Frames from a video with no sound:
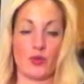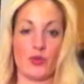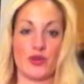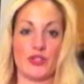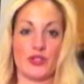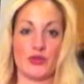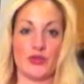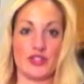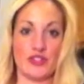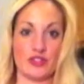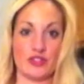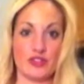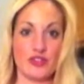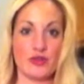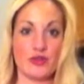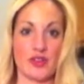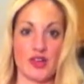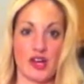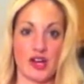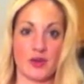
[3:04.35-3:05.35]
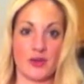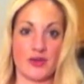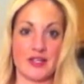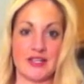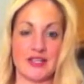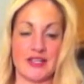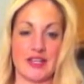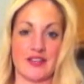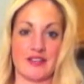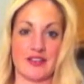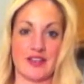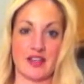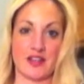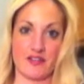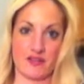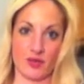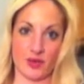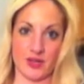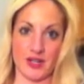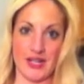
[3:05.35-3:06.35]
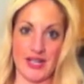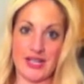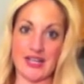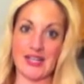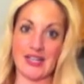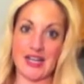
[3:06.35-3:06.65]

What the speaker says: What you need to do though is get a fork and a